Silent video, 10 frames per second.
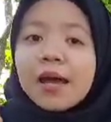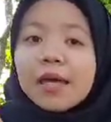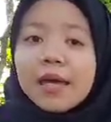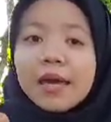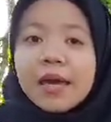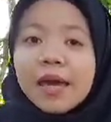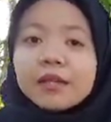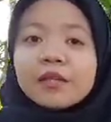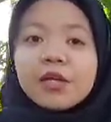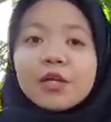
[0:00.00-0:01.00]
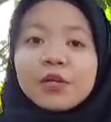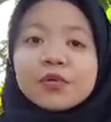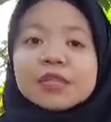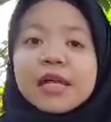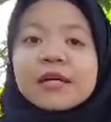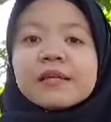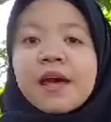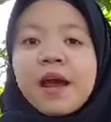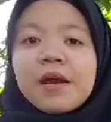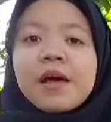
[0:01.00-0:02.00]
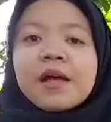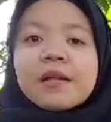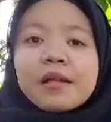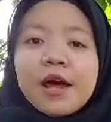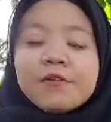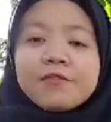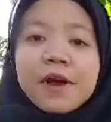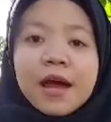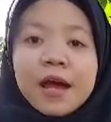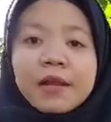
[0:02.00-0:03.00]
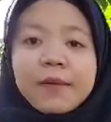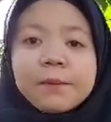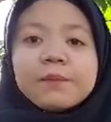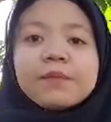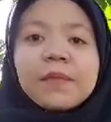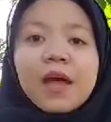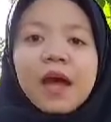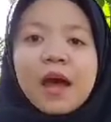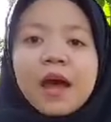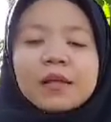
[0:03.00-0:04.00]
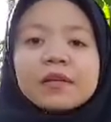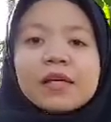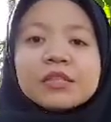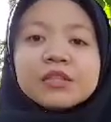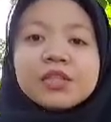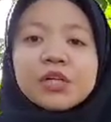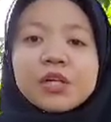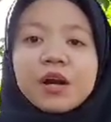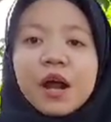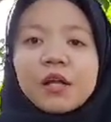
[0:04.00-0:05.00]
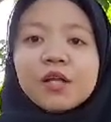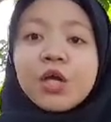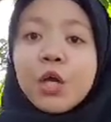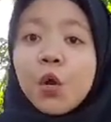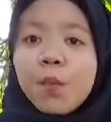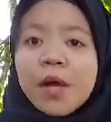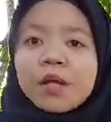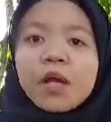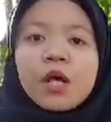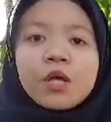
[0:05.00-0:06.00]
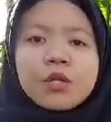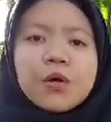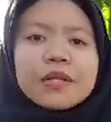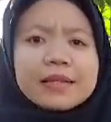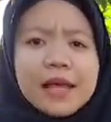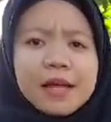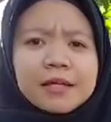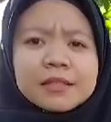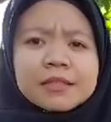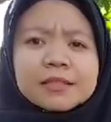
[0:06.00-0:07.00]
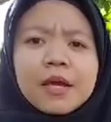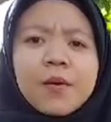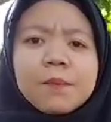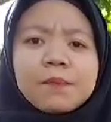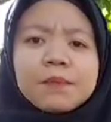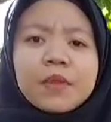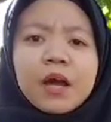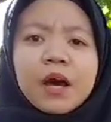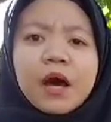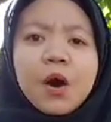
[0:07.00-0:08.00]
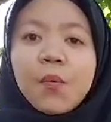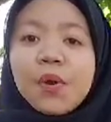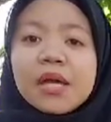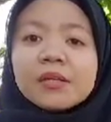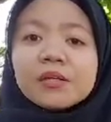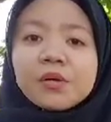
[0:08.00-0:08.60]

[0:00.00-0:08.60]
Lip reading: eat using their left hand, and in general humans do things with